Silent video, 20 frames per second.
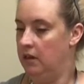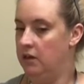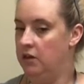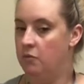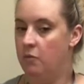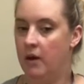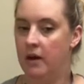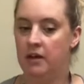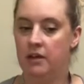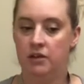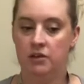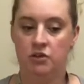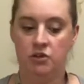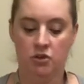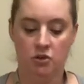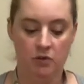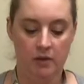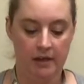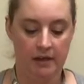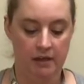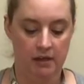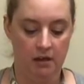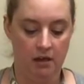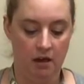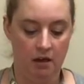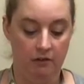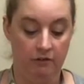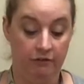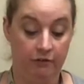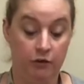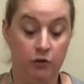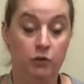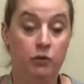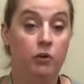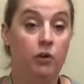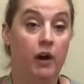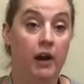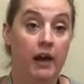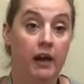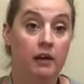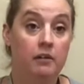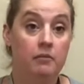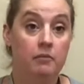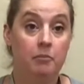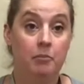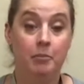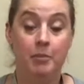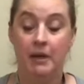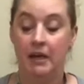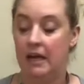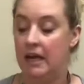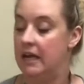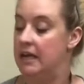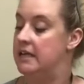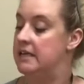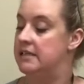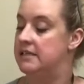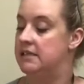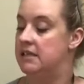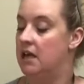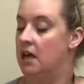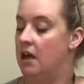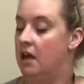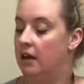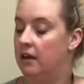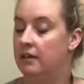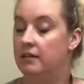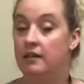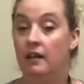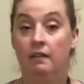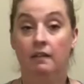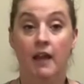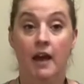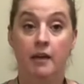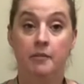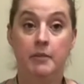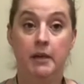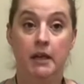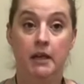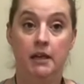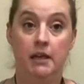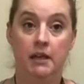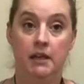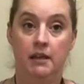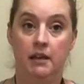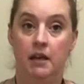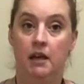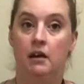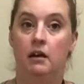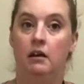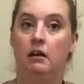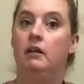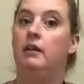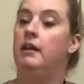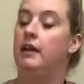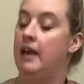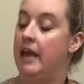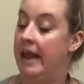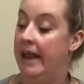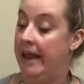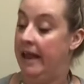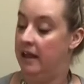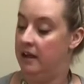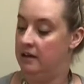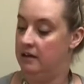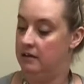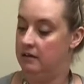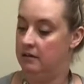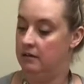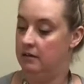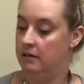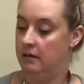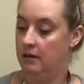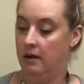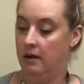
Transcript: you want to do like a food grade, because the lemon in there can